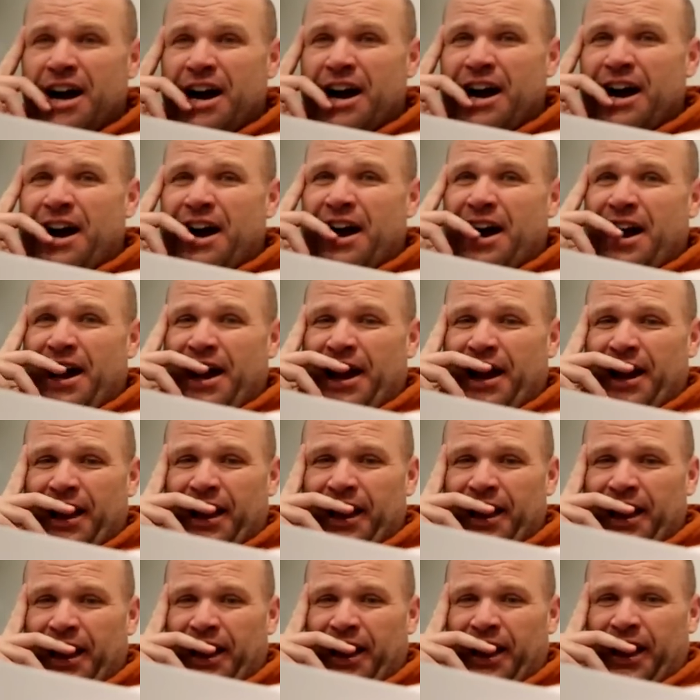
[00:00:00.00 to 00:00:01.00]

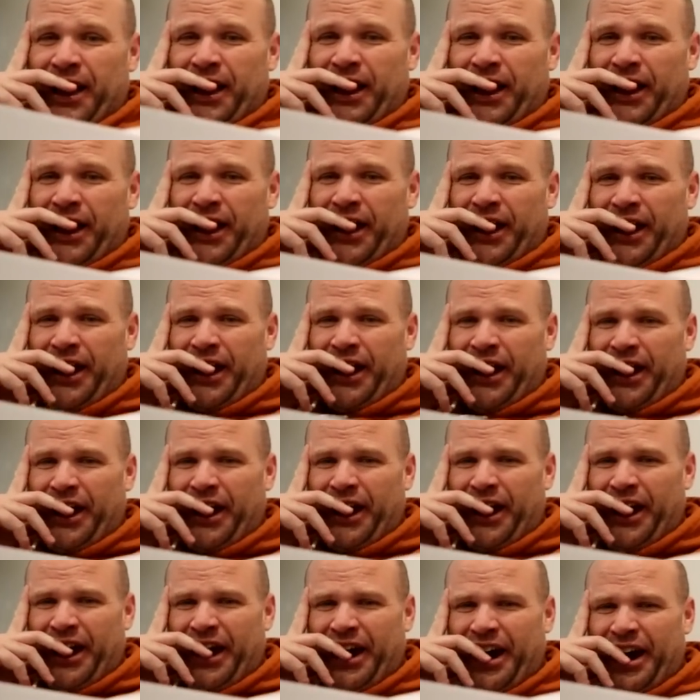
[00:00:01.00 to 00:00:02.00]

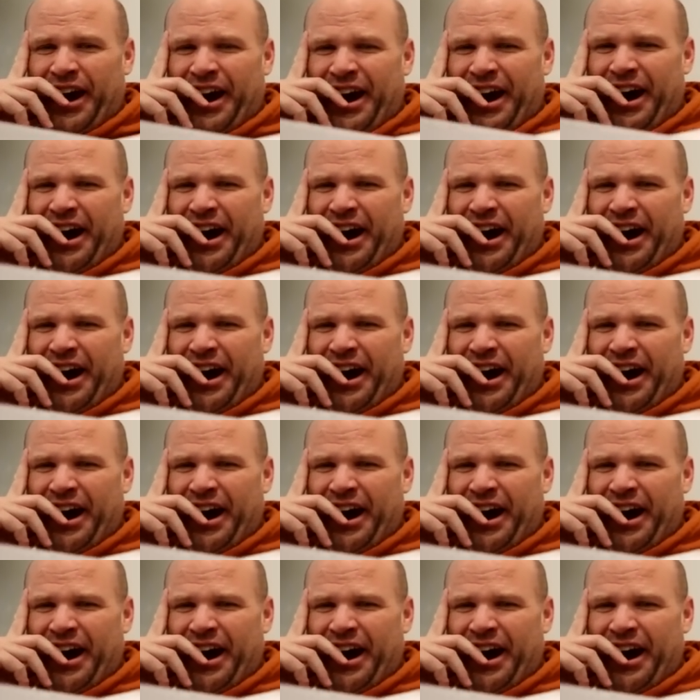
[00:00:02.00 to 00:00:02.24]
(silent)